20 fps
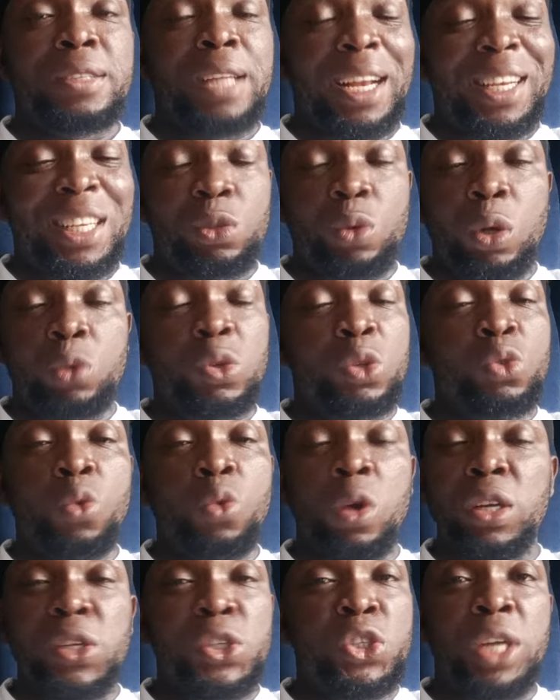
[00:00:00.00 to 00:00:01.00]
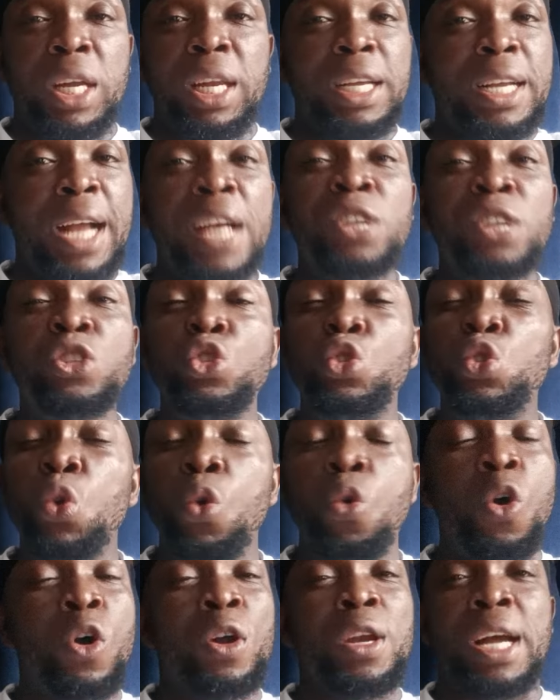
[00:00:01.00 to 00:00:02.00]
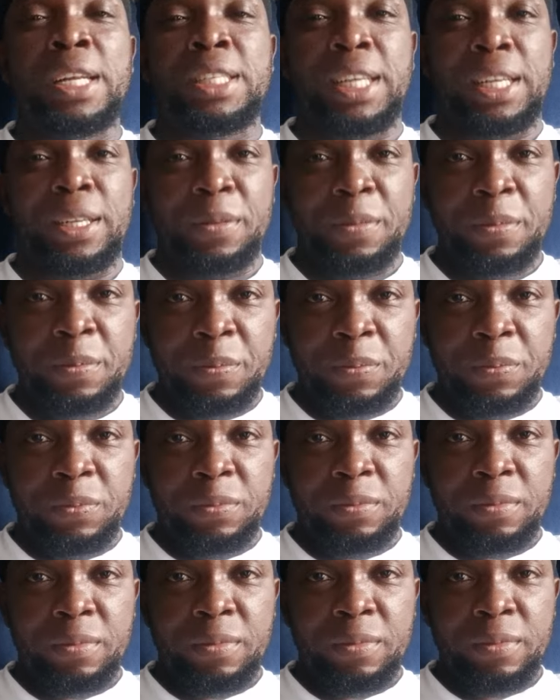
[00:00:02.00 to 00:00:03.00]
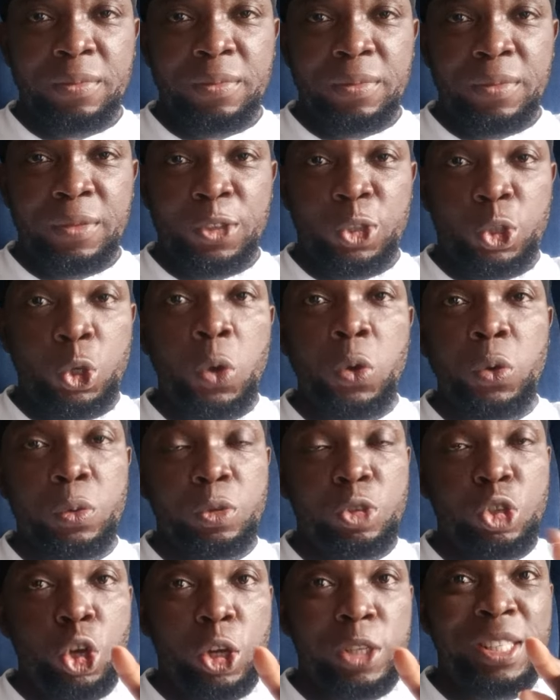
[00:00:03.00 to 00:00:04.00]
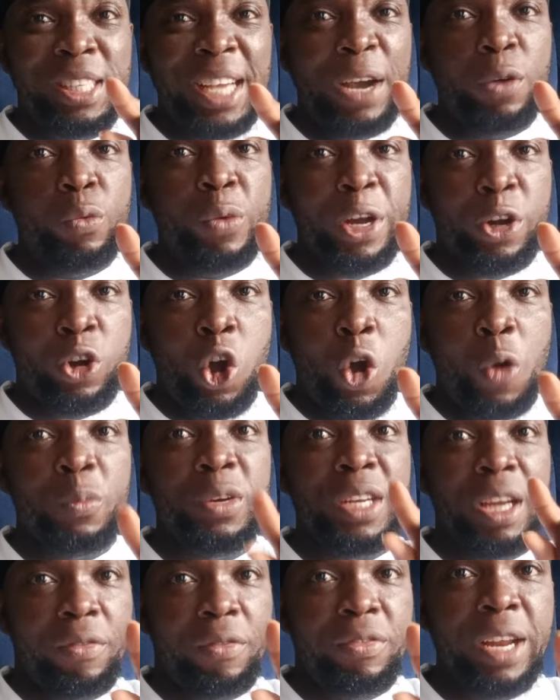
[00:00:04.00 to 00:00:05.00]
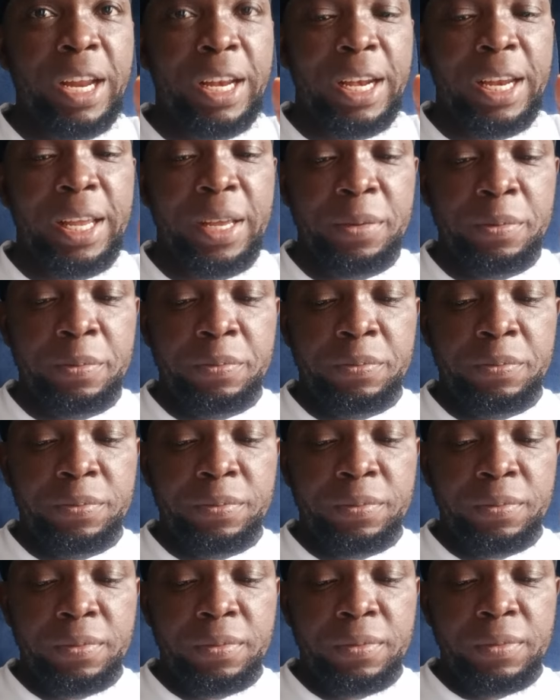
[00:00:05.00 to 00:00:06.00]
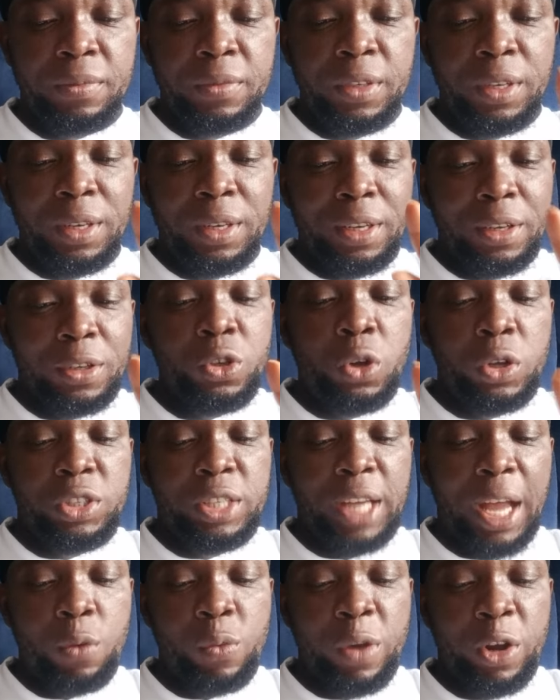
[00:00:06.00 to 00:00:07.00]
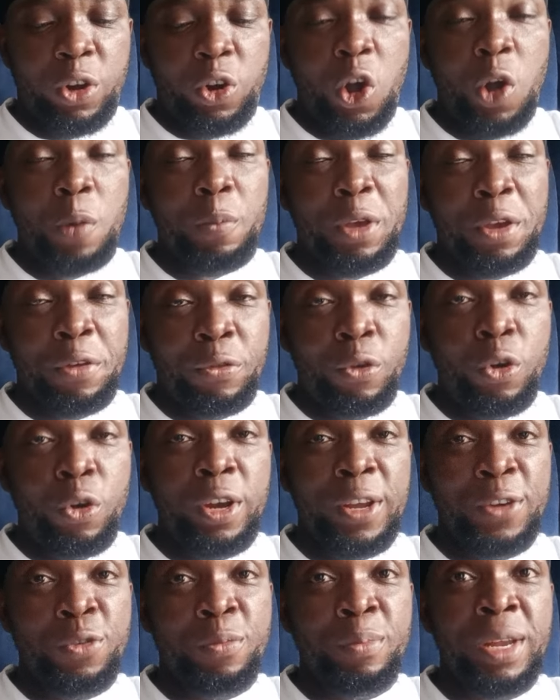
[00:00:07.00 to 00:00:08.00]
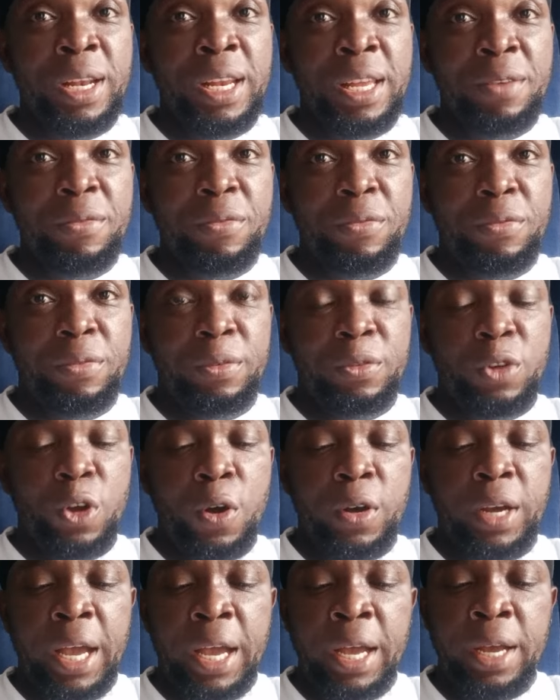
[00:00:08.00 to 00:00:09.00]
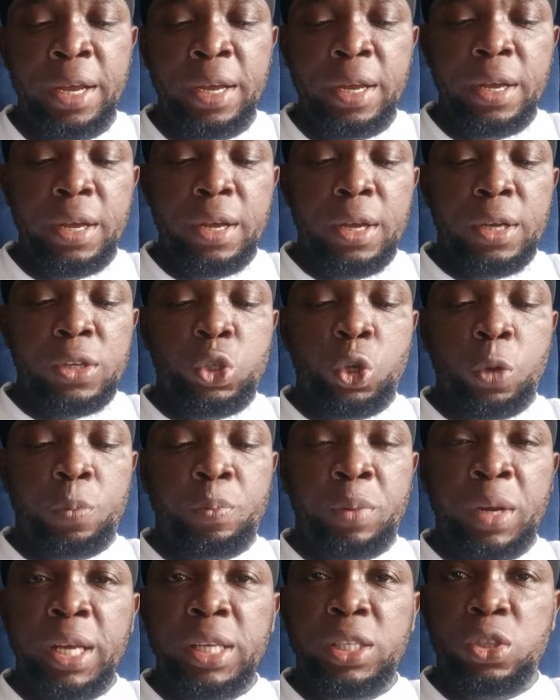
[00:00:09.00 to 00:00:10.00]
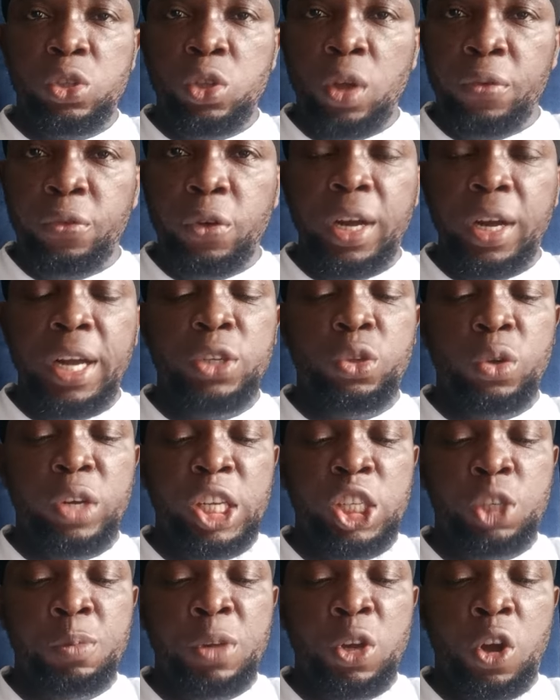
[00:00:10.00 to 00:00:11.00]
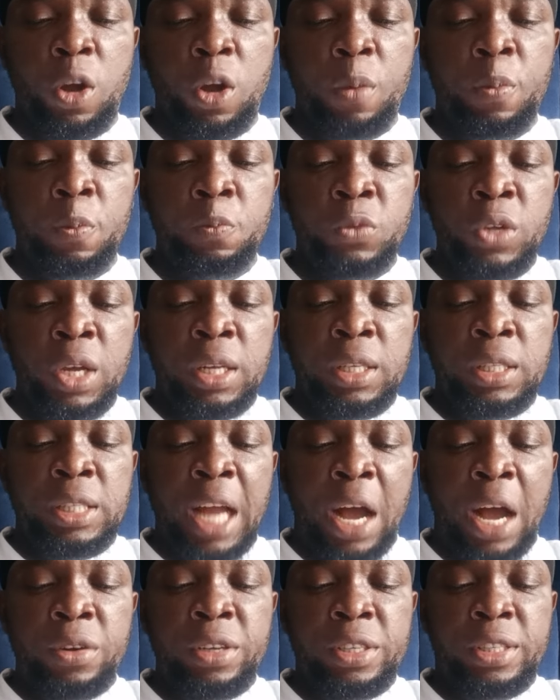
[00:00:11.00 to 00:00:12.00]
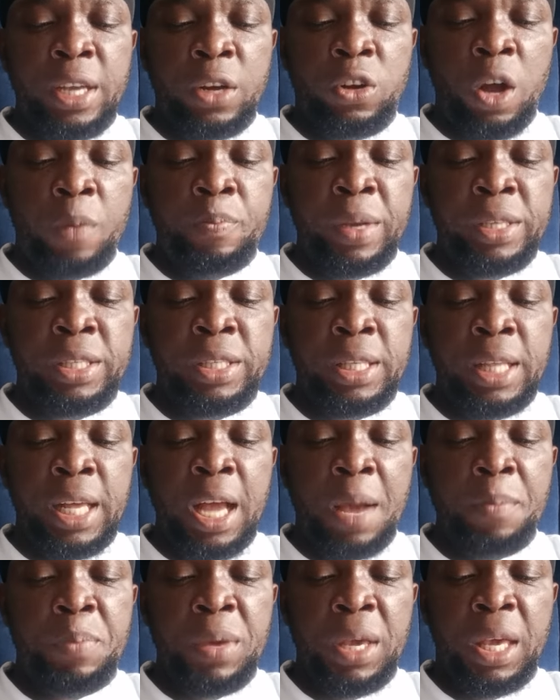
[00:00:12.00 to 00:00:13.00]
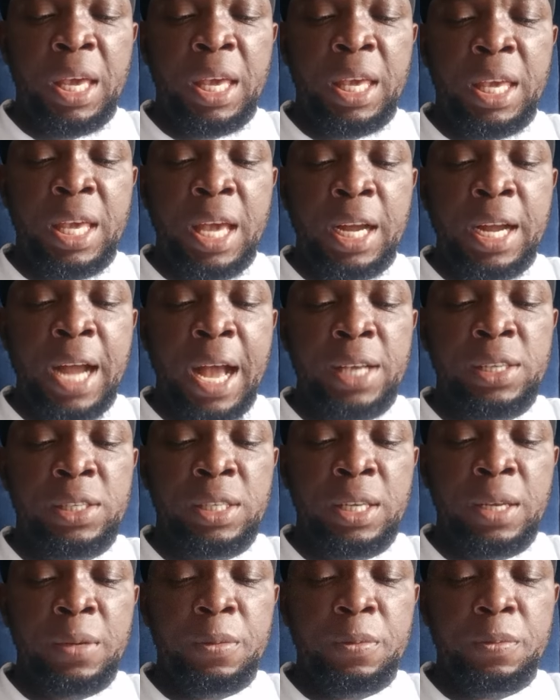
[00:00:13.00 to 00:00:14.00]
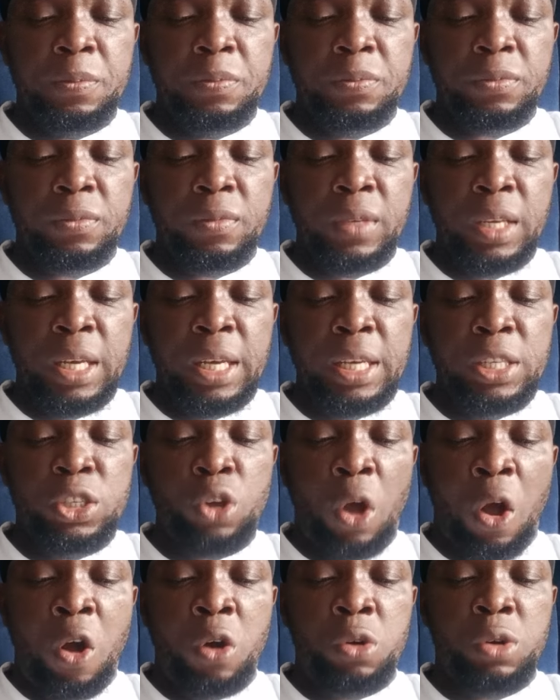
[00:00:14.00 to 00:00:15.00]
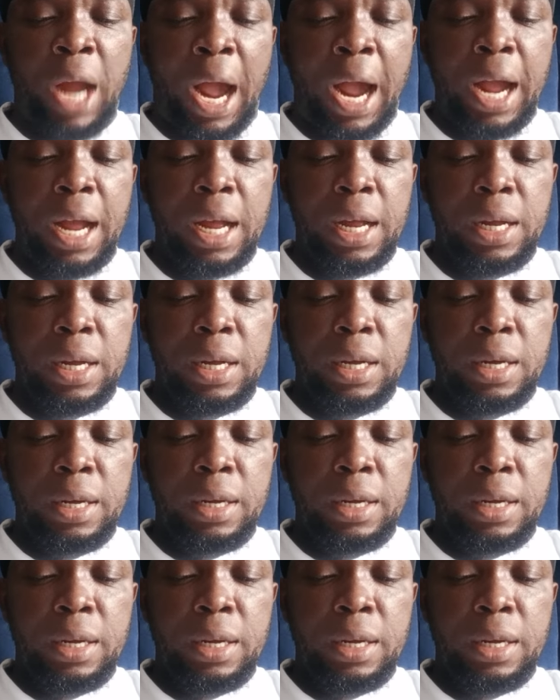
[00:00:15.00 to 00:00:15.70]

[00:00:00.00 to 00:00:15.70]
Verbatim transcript: That is what we do on this channel, guys. No other thing. So your time will come definitely your time will come if only you believe. Okay? So please don't forget to hit me up. Now, the second person I am picking here, guys, is honor.